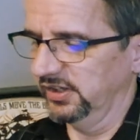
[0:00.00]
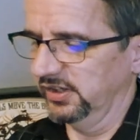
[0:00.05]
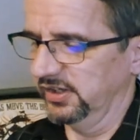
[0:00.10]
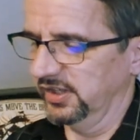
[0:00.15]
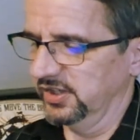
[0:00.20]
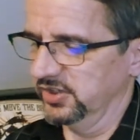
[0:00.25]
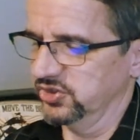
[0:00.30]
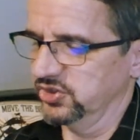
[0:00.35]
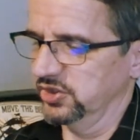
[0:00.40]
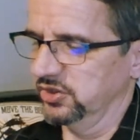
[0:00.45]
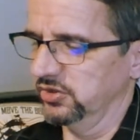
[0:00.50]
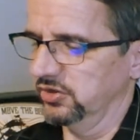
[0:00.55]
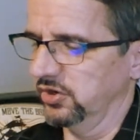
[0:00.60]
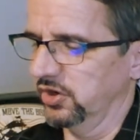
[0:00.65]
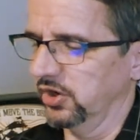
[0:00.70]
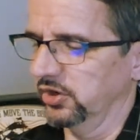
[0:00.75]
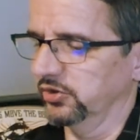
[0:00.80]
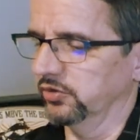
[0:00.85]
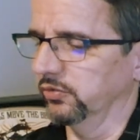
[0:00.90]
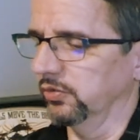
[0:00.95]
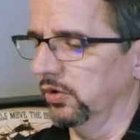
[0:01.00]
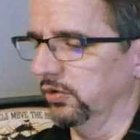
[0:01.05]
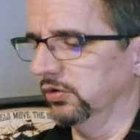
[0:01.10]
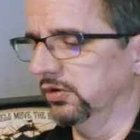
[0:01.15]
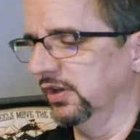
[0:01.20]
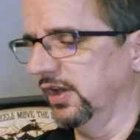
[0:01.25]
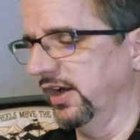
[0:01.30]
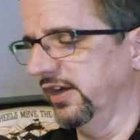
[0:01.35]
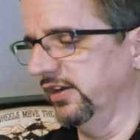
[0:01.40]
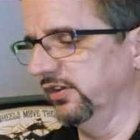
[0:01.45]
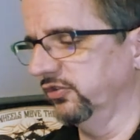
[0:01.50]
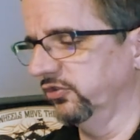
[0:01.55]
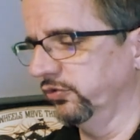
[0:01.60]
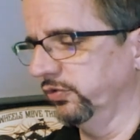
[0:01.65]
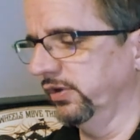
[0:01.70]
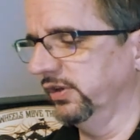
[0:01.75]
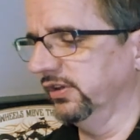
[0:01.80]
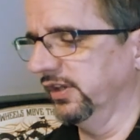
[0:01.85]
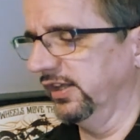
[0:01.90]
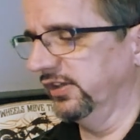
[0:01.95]
engine on the Road Glide and Street
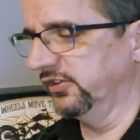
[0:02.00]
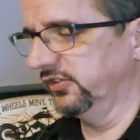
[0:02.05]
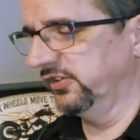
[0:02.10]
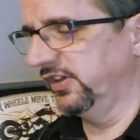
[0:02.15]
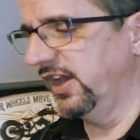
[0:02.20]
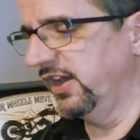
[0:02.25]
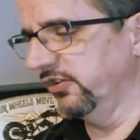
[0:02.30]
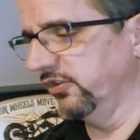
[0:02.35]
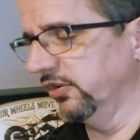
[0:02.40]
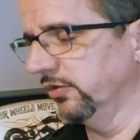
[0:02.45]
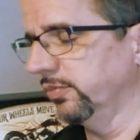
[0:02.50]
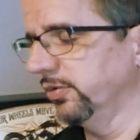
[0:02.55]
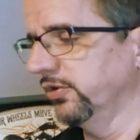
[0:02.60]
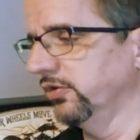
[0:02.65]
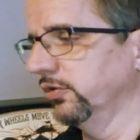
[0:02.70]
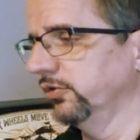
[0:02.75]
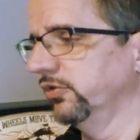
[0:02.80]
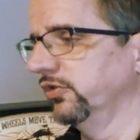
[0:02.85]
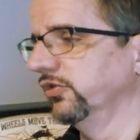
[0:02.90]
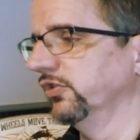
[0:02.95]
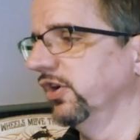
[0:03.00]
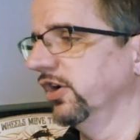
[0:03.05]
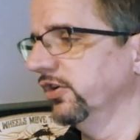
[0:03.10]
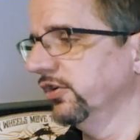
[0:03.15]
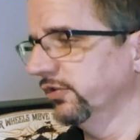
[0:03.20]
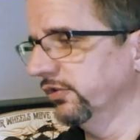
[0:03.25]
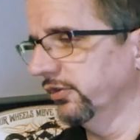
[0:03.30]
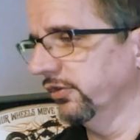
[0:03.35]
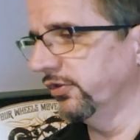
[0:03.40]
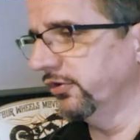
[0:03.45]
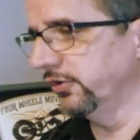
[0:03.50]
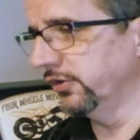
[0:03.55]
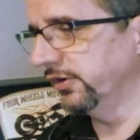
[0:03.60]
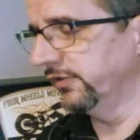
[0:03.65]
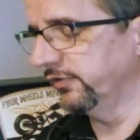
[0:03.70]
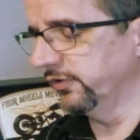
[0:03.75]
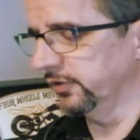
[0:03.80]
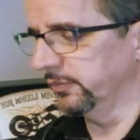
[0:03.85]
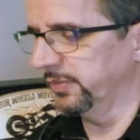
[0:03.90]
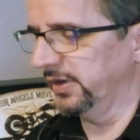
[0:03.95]
Glide Standard produces 130
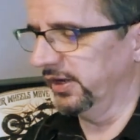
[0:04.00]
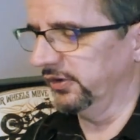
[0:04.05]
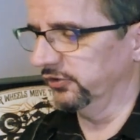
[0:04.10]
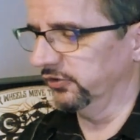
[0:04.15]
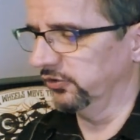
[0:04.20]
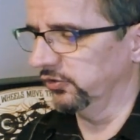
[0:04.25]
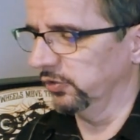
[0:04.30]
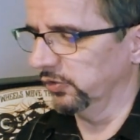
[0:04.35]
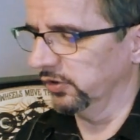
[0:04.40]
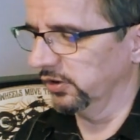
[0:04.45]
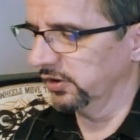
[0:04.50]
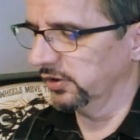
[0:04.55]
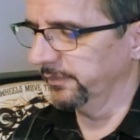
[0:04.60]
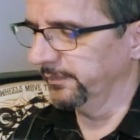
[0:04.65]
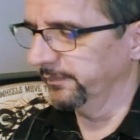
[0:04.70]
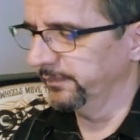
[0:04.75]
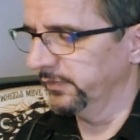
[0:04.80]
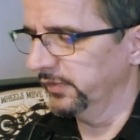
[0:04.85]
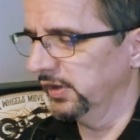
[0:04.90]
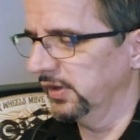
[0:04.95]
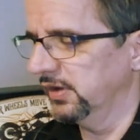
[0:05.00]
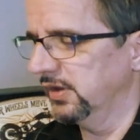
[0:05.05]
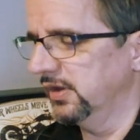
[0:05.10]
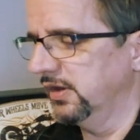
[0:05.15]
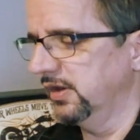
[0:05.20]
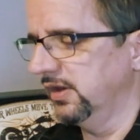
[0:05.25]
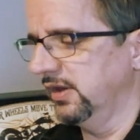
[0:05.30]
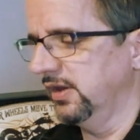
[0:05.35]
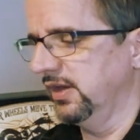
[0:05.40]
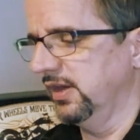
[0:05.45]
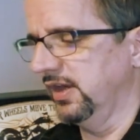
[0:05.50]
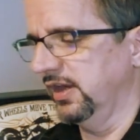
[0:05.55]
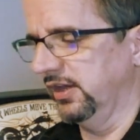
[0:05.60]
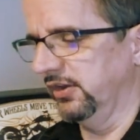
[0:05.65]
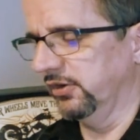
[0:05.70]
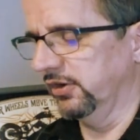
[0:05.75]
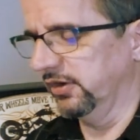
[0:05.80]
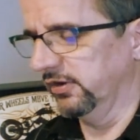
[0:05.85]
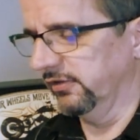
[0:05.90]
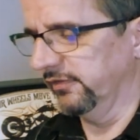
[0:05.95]
foot-pounds of torque and
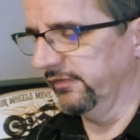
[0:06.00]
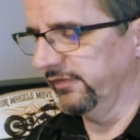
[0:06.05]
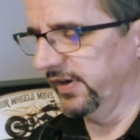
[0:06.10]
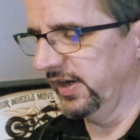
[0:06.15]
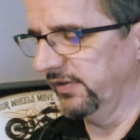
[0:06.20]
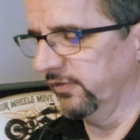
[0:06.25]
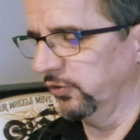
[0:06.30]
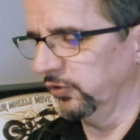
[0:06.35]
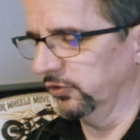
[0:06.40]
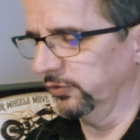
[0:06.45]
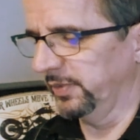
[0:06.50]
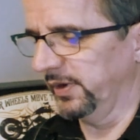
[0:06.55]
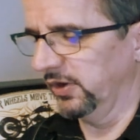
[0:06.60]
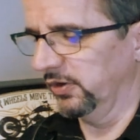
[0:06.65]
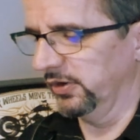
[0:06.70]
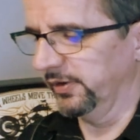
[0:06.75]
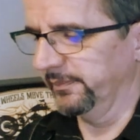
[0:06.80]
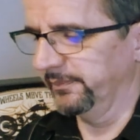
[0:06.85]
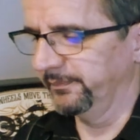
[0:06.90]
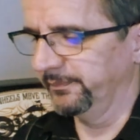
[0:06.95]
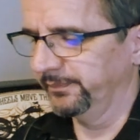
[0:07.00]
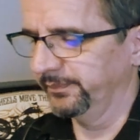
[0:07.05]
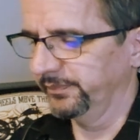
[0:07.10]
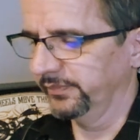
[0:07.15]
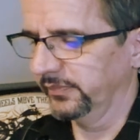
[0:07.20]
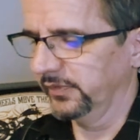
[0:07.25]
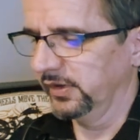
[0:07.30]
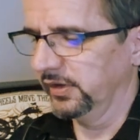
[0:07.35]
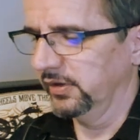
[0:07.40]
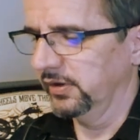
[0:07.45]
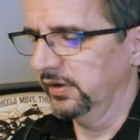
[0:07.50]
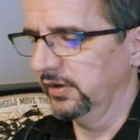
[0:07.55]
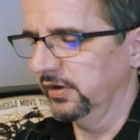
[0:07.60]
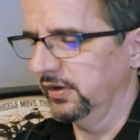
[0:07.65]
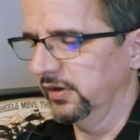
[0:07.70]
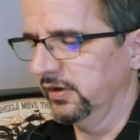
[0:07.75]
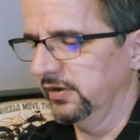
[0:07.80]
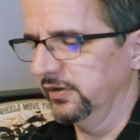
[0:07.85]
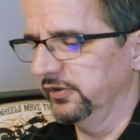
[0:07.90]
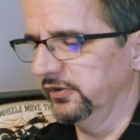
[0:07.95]
105 horsepower.
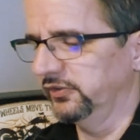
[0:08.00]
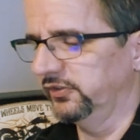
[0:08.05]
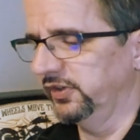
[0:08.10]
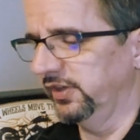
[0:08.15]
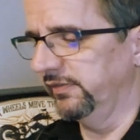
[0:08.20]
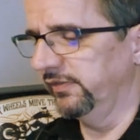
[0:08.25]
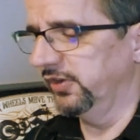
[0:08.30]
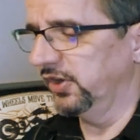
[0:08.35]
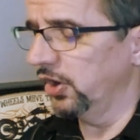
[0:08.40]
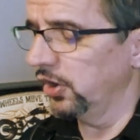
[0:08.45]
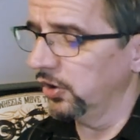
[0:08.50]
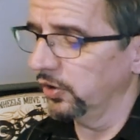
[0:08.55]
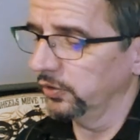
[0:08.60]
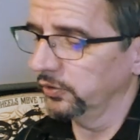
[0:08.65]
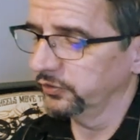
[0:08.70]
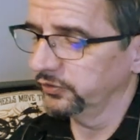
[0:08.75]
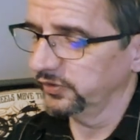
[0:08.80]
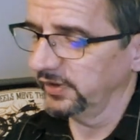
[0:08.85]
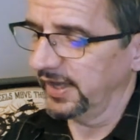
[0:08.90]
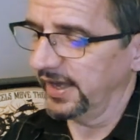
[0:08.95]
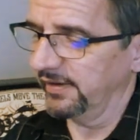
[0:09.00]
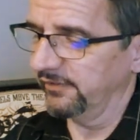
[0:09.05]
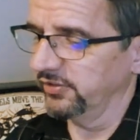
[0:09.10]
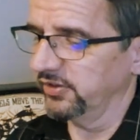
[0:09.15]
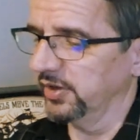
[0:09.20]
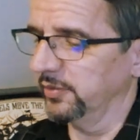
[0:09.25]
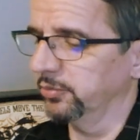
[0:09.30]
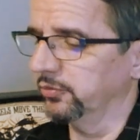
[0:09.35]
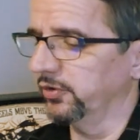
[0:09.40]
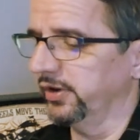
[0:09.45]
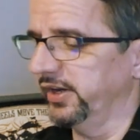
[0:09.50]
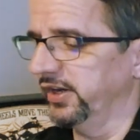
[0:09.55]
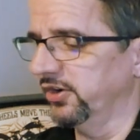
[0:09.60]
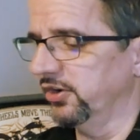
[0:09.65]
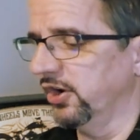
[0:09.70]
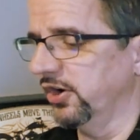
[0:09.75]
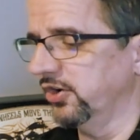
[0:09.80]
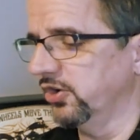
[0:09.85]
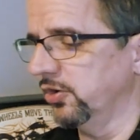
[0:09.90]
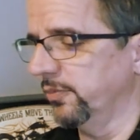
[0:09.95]
The CVOs have the upgraded
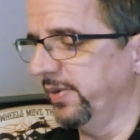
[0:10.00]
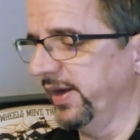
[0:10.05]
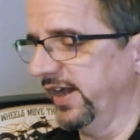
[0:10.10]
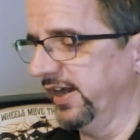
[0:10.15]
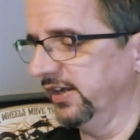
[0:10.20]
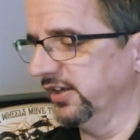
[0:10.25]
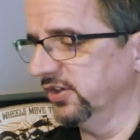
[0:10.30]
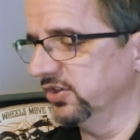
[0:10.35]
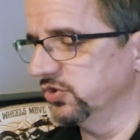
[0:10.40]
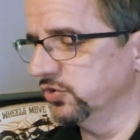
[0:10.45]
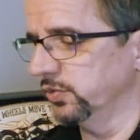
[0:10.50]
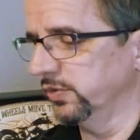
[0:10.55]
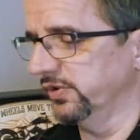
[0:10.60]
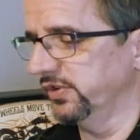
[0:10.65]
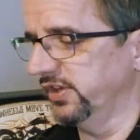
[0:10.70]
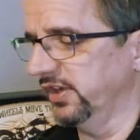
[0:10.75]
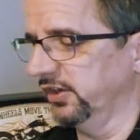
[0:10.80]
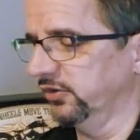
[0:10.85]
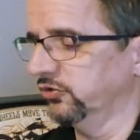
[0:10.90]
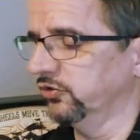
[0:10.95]
audio package with the extra